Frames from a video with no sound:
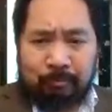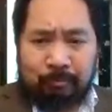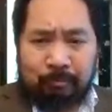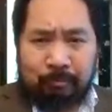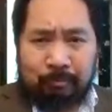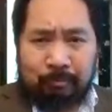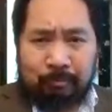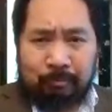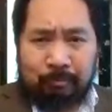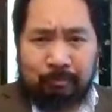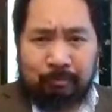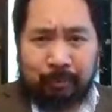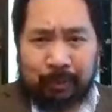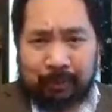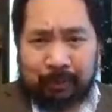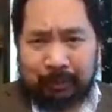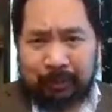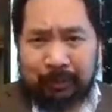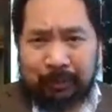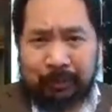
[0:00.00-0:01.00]
Because it's just
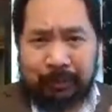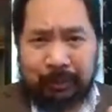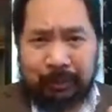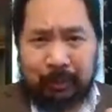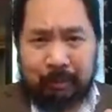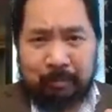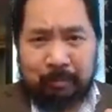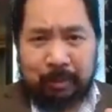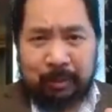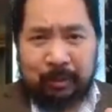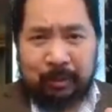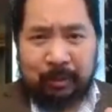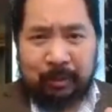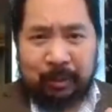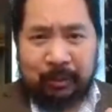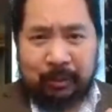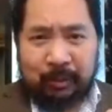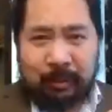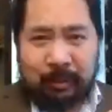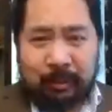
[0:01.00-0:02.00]
going to be like, as
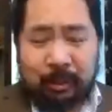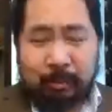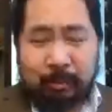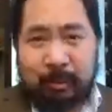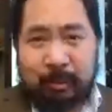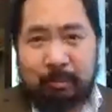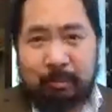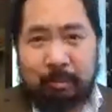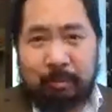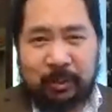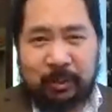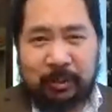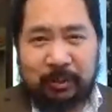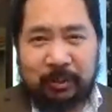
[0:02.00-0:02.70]
my professor said,